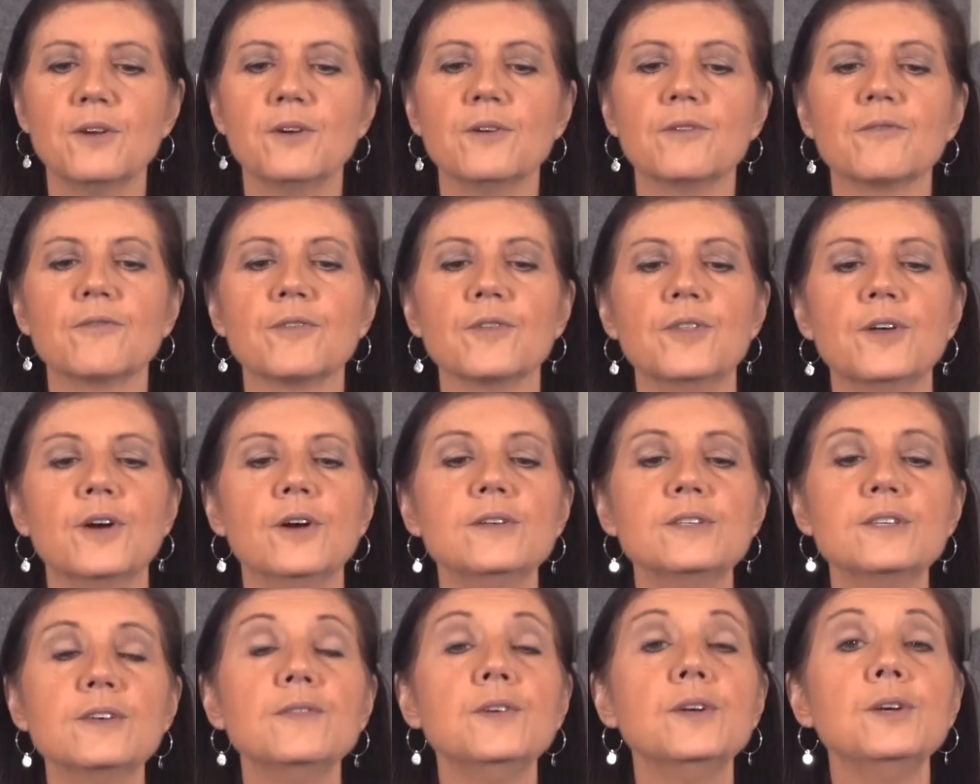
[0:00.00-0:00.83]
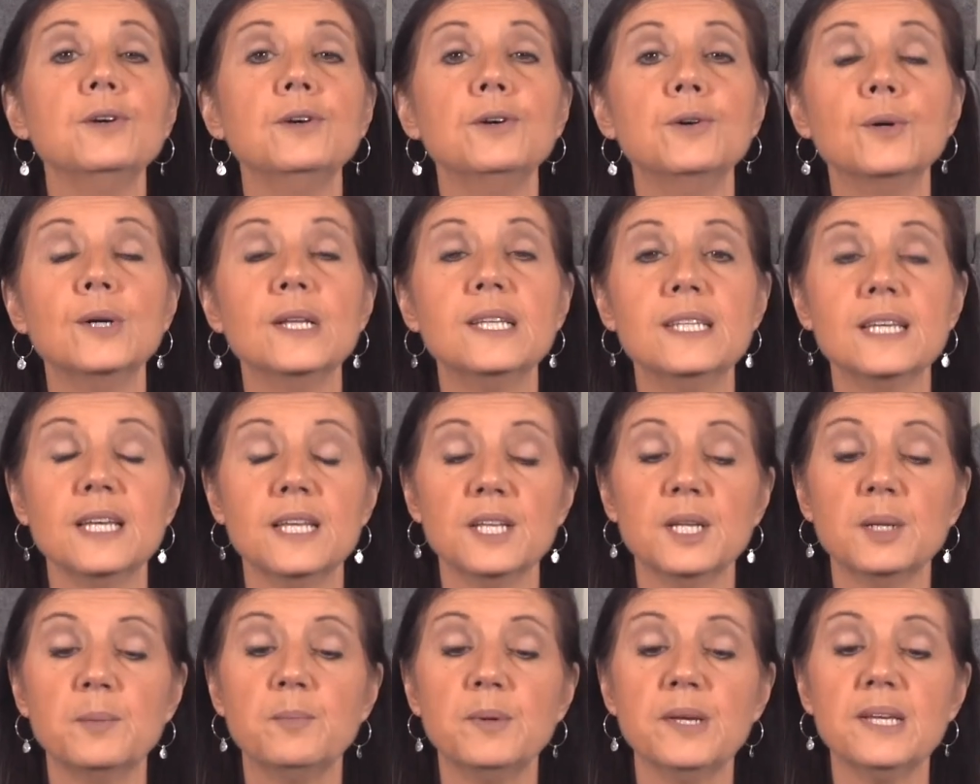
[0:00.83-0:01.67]
For those of you who
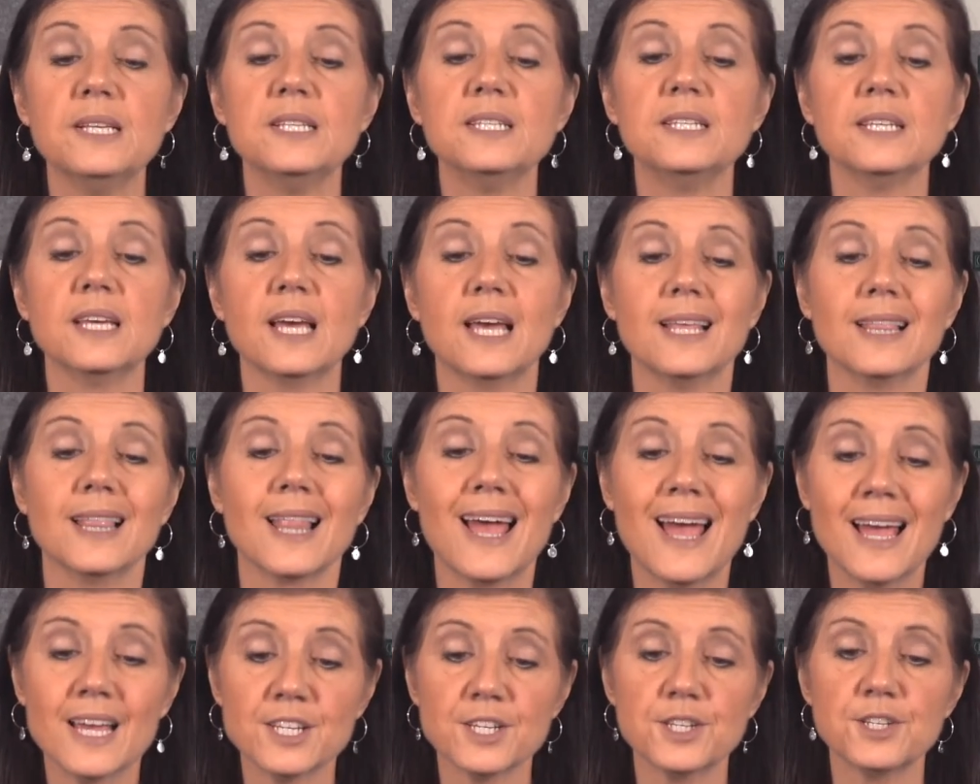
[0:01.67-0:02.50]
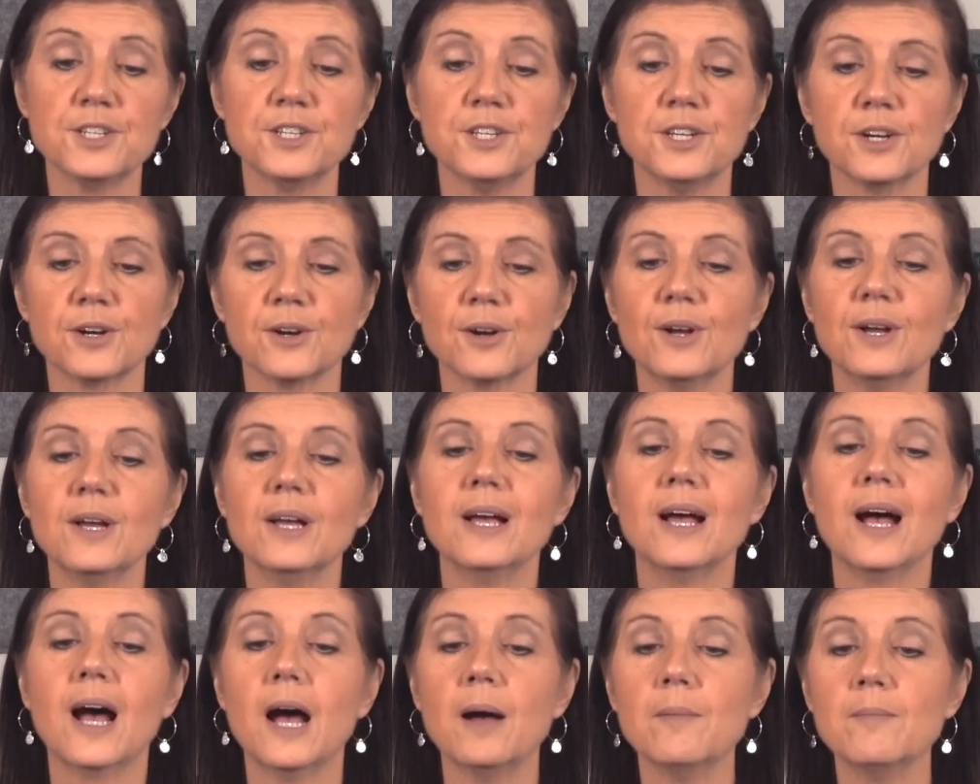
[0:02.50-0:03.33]
attended PCA last year,
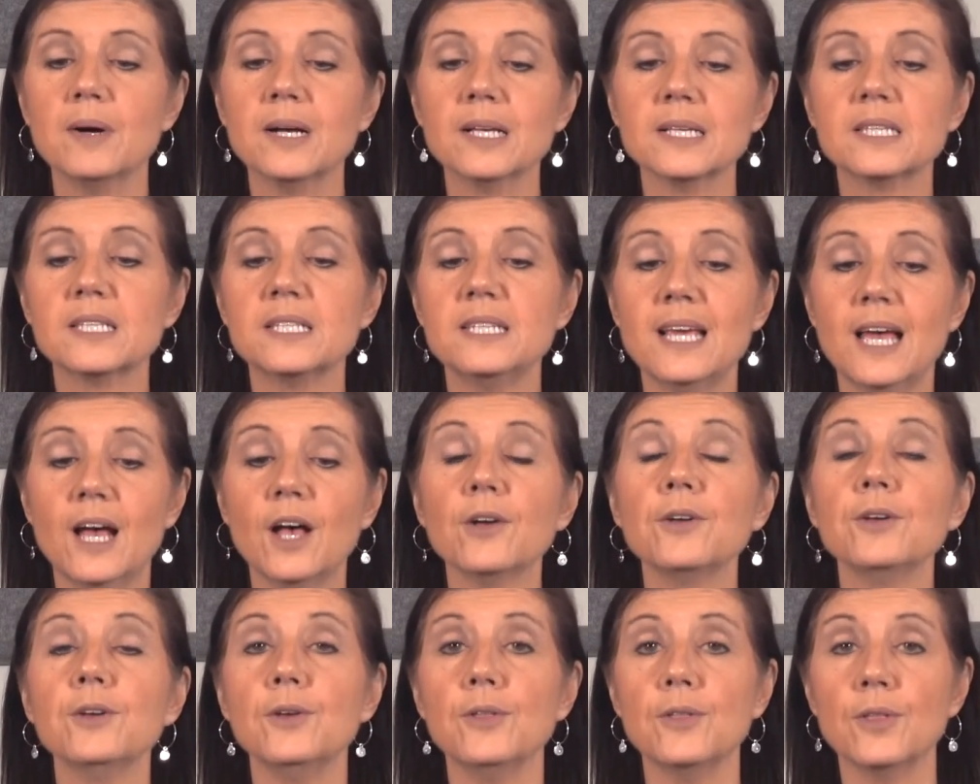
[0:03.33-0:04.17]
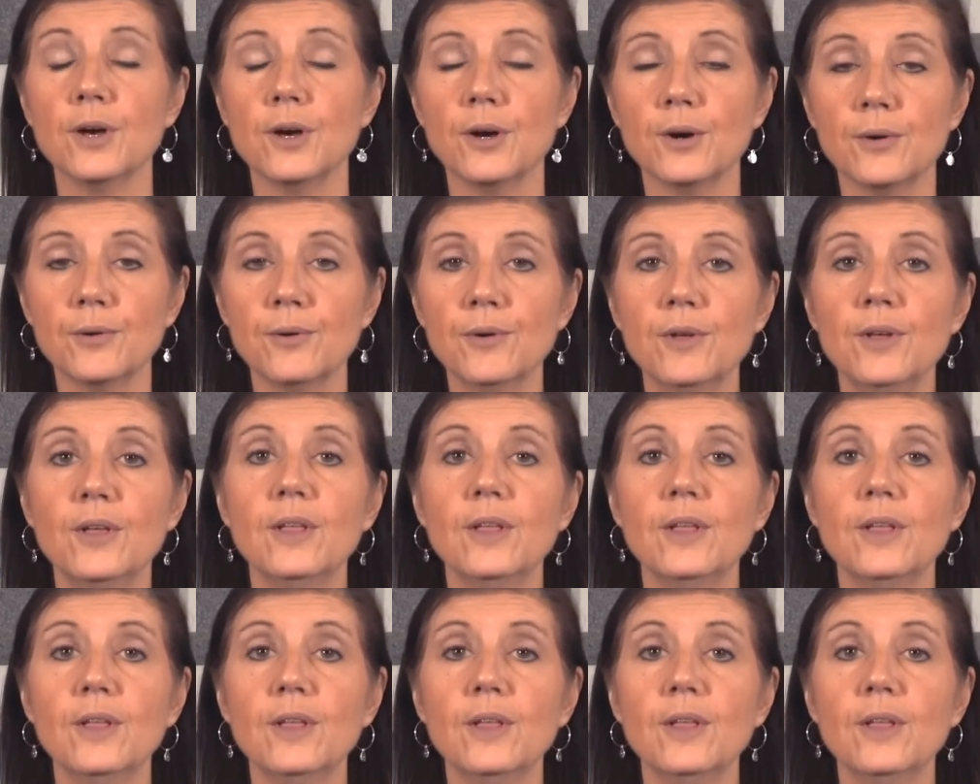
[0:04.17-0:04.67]
I must tell you, though,